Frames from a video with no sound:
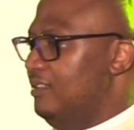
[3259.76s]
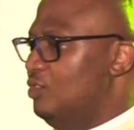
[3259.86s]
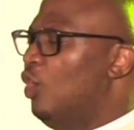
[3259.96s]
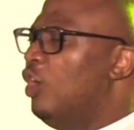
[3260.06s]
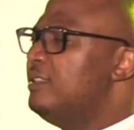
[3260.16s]

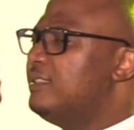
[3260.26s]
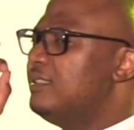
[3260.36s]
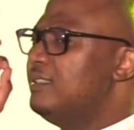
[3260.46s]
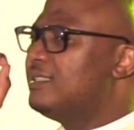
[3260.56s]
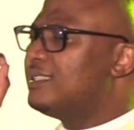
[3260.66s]

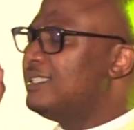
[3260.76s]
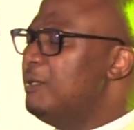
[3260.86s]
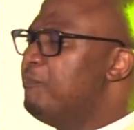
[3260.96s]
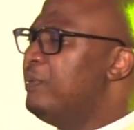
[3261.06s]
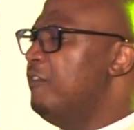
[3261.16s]
Don't
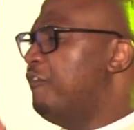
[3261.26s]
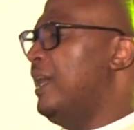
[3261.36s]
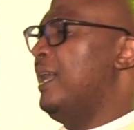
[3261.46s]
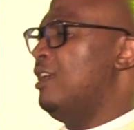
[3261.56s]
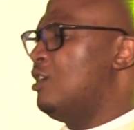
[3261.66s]

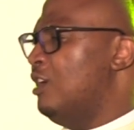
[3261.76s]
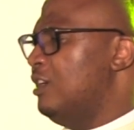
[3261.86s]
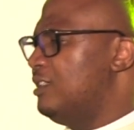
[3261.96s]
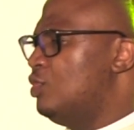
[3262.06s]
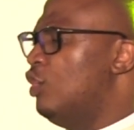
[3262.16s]
simplify
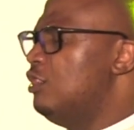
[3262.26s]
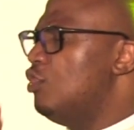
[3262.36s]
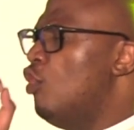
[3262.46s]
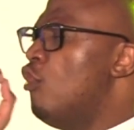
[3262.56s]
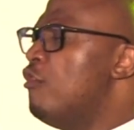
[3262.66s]
God.
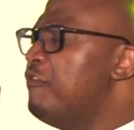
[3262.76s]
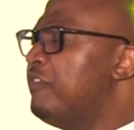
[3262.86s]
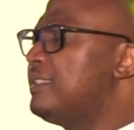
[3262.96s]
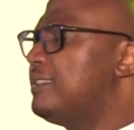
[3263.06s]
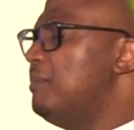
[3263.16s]
Don't
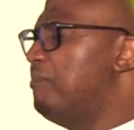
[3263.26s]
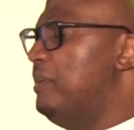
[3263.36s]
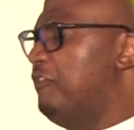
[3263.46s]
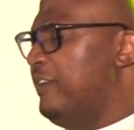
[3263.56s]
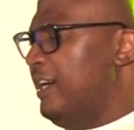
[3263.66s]

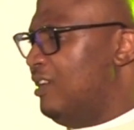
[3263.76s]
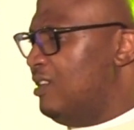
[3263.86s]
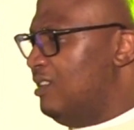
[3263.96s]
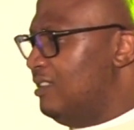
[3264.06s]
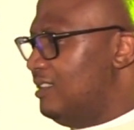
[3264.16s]
oversimplify
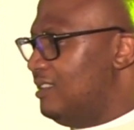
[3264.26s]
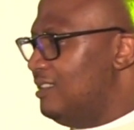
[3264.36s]
God.